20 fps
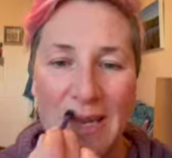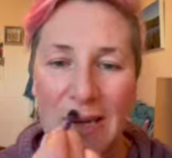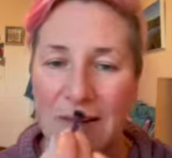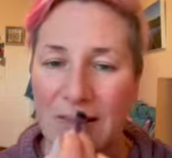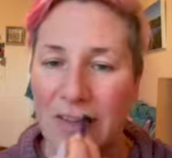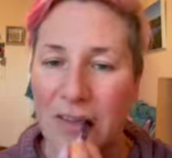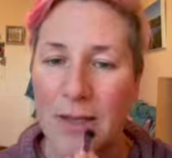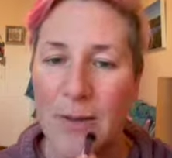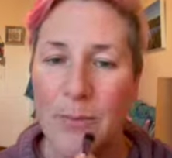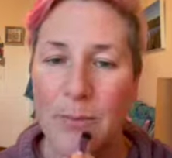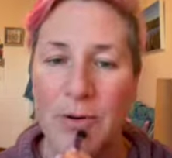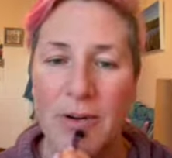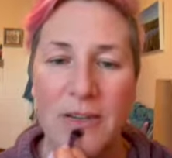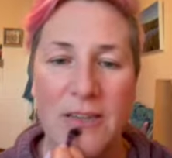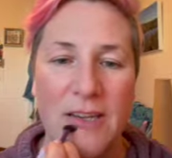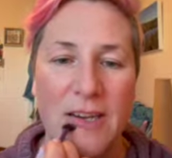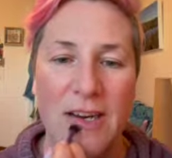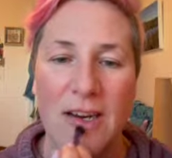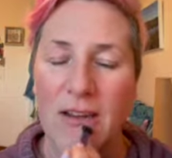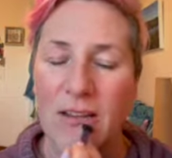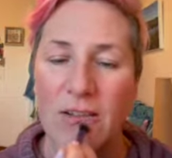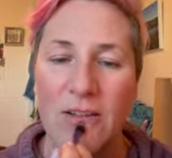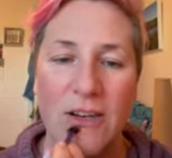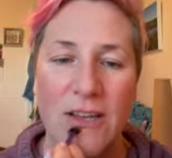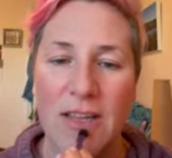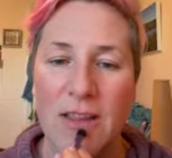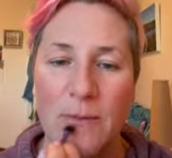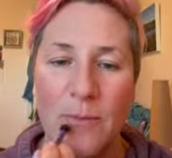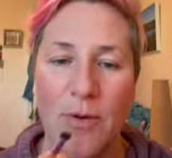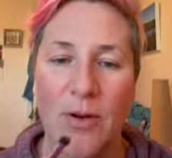of the lip,
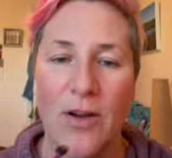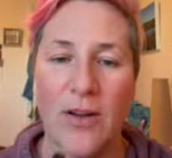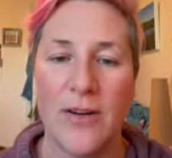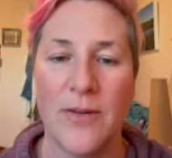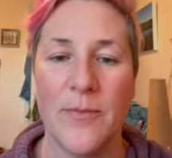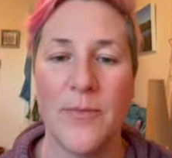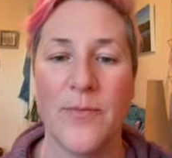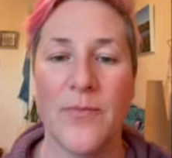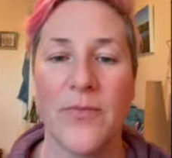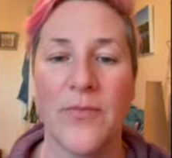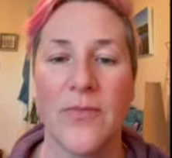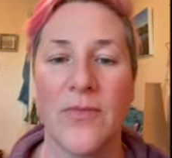particularly the bottom.